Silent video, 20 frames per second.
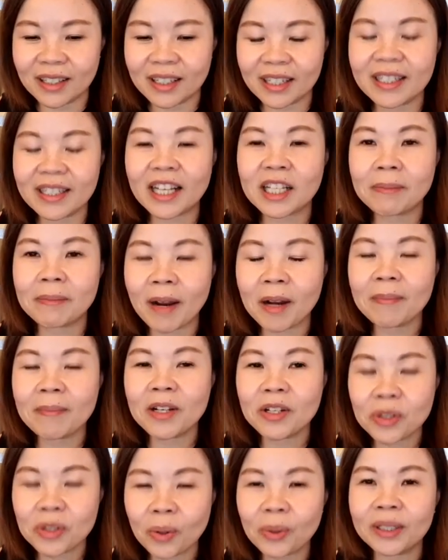experiment
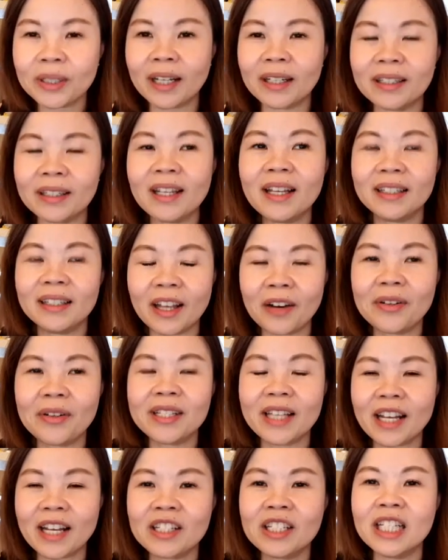showed that there is
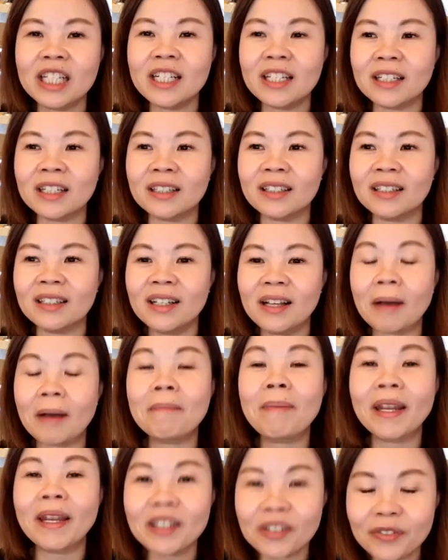actually a
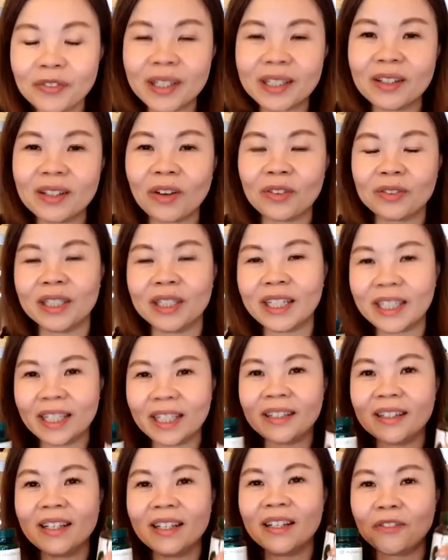benefit of taking
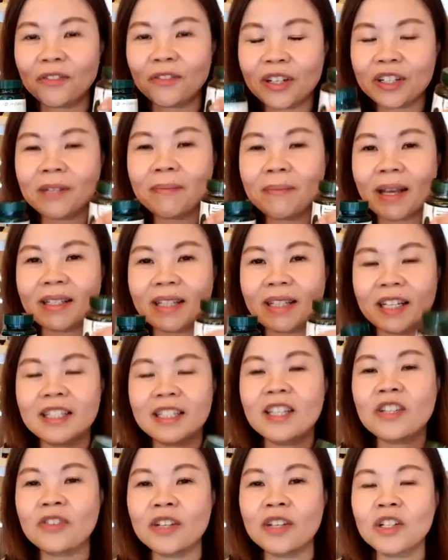Reishimax and
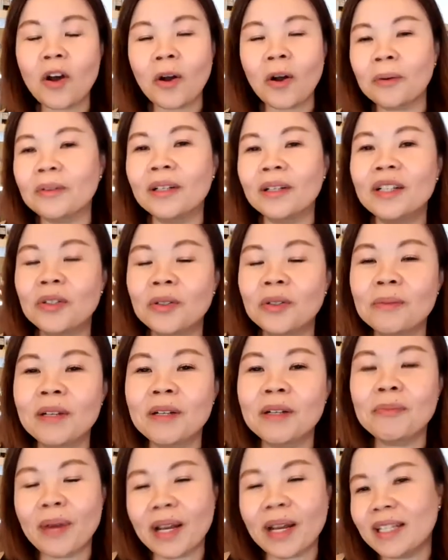Tegreen on human
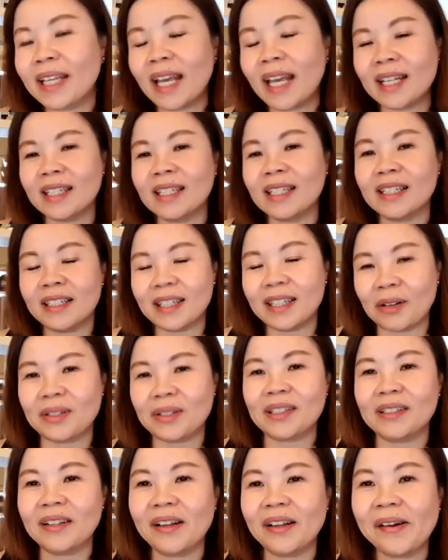breast cancer cells,
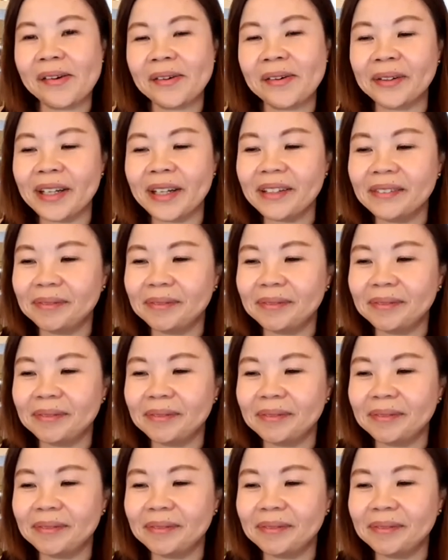okay.